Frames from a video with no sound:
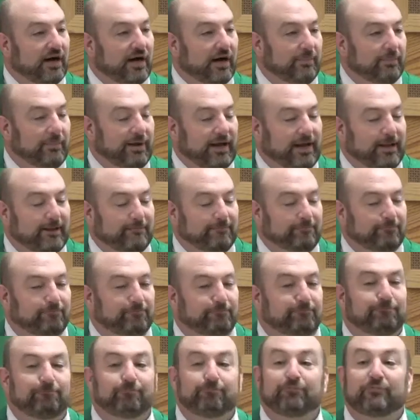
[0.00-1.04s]
Amen.
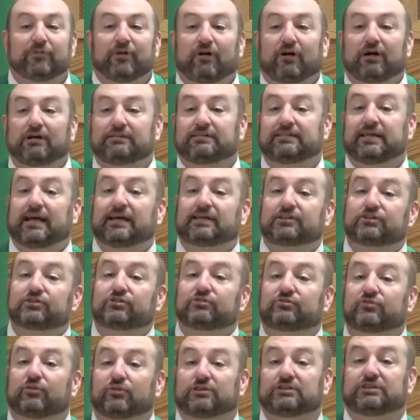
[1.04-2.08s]
Our text
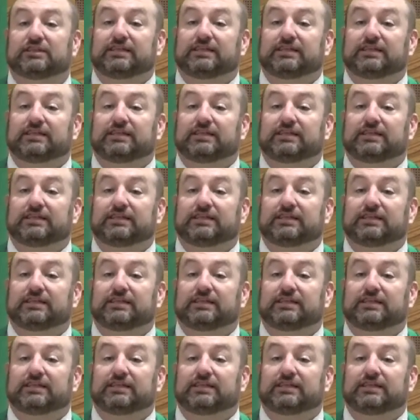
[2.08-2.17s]
for